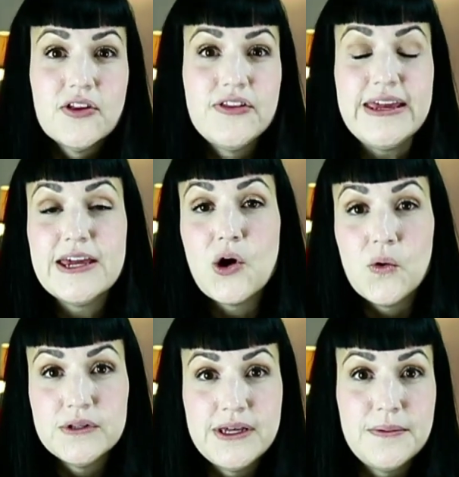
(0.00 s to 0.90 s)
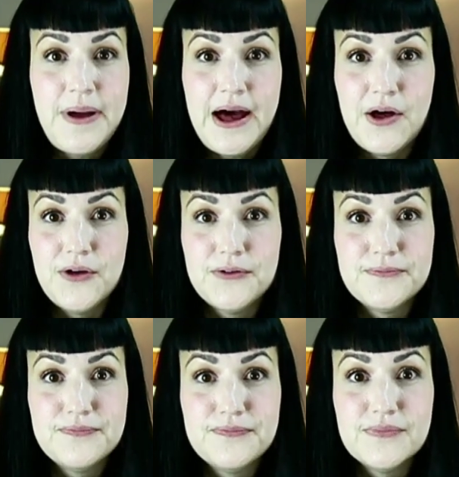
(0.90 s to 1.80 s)
thinking only about
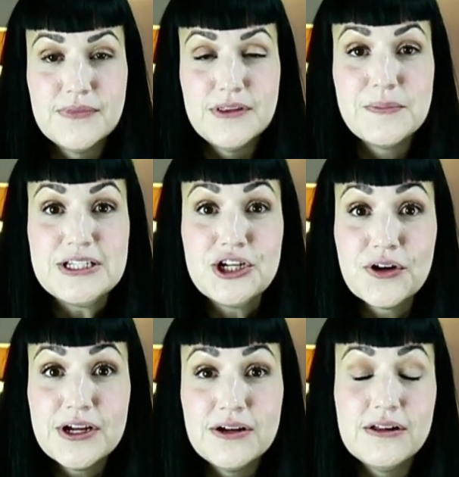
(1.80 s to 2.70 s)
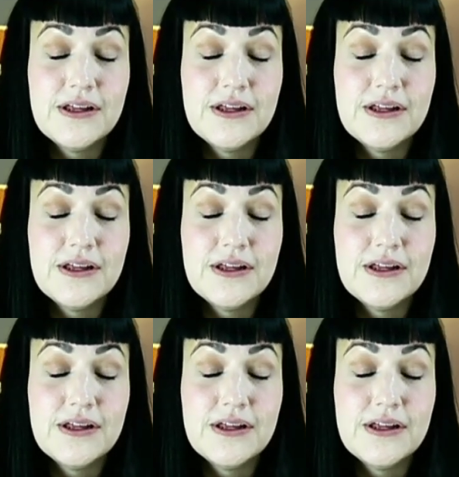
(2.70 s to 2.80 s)
the material